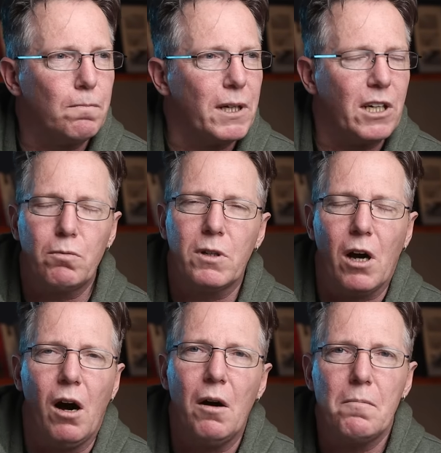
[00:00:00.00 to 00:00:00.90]
because we
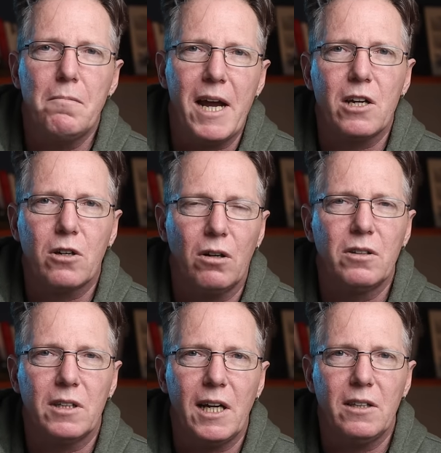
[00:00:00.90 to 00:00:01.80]
can't make
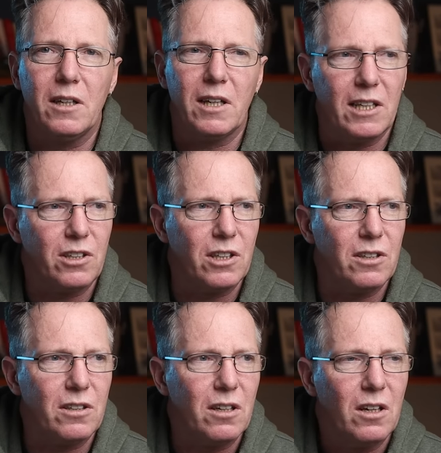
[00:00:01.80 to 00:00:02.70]
content that is
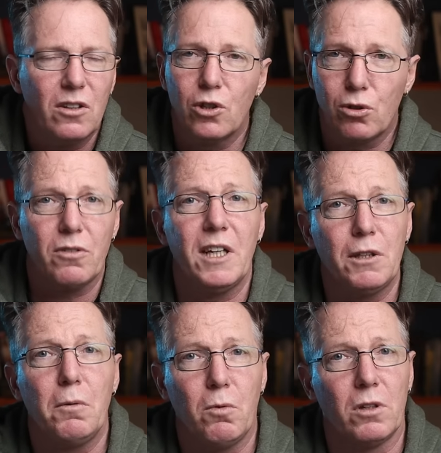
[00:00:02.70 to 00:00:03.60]
just the sort of
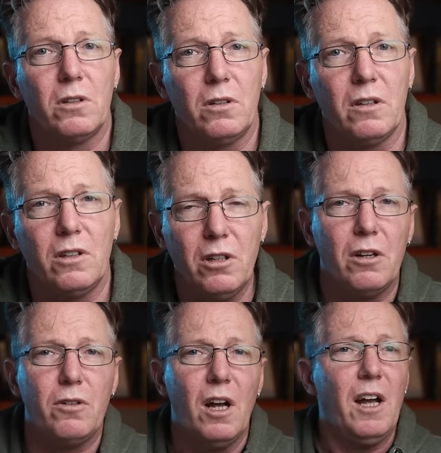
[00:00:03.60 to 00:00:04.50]
things we want to do. You
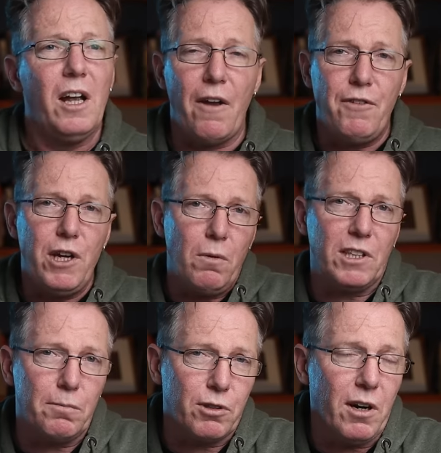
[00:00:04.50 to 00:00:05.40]
know, if you are
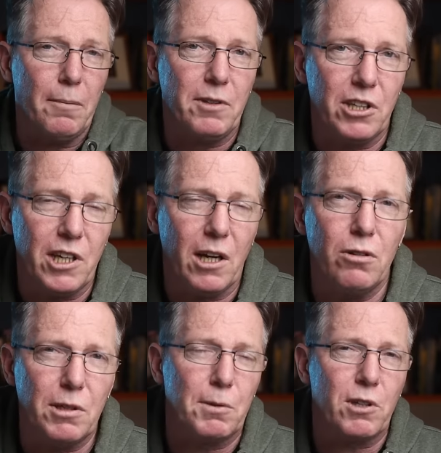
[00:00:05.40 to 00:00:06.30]
subscribed to this channel,
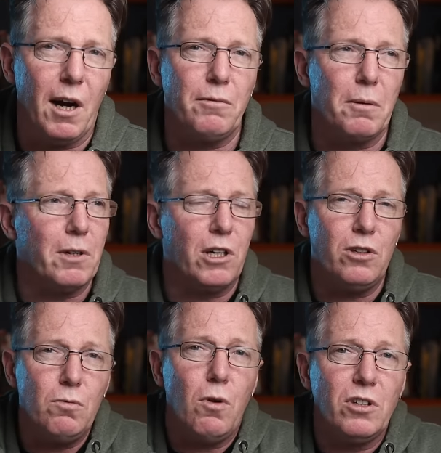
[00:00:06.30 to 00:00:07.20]
you subscribe to it
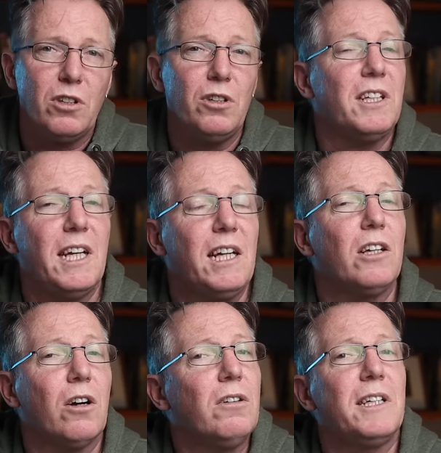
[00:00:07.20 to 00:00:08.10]
because you want to see
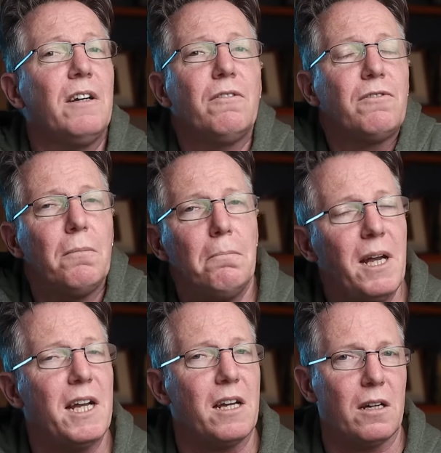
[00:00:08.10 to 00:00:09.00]
content from
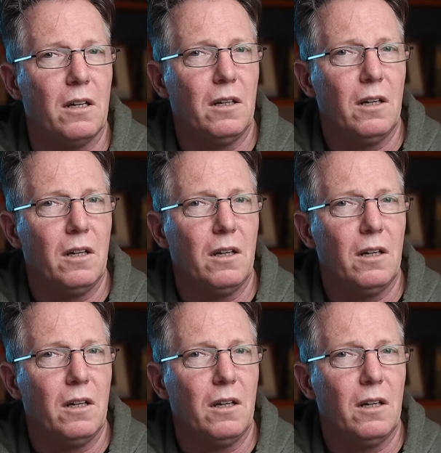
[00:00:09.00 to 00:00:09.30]
me.